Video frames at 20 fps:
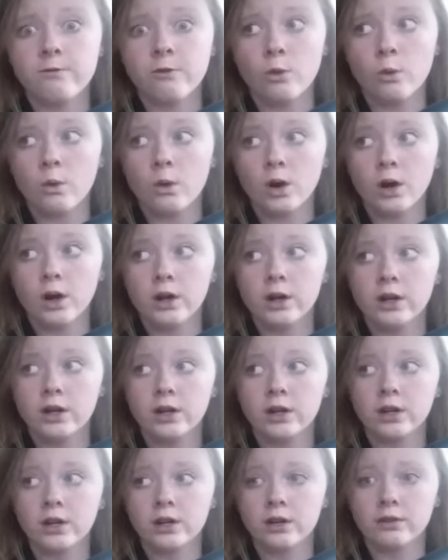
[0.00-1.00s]
four,
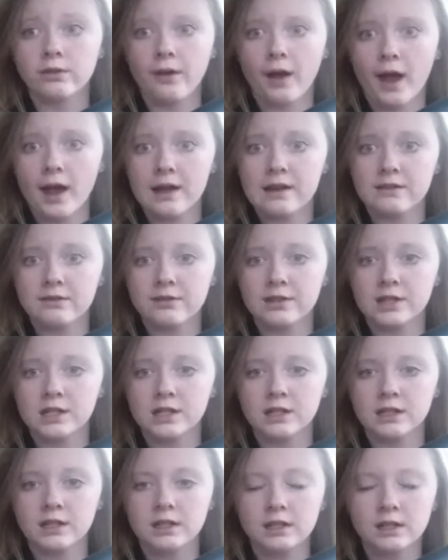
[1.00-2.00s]
five.
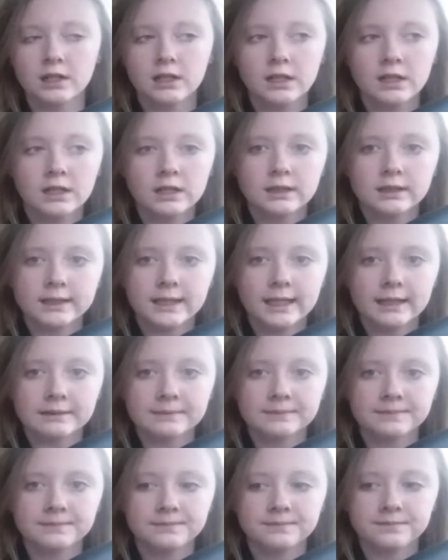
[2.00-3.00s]
Yeah.
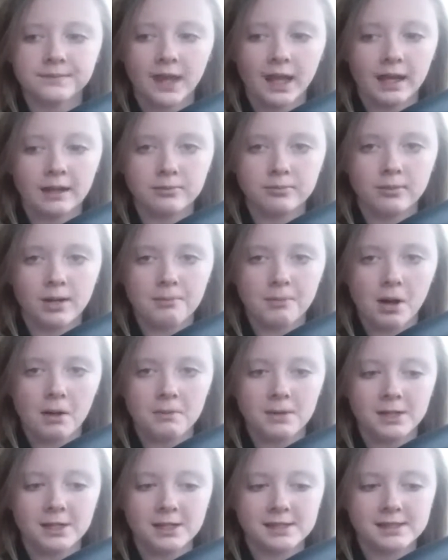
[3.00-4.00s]
And my
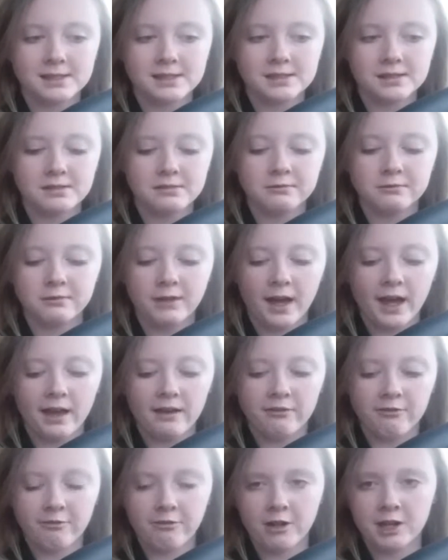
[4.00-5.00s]
mama is
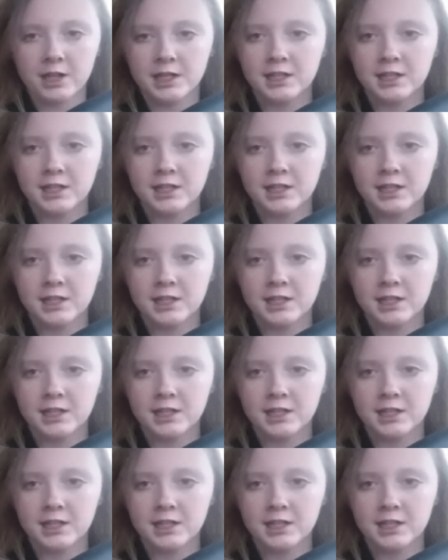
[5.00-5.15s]
five,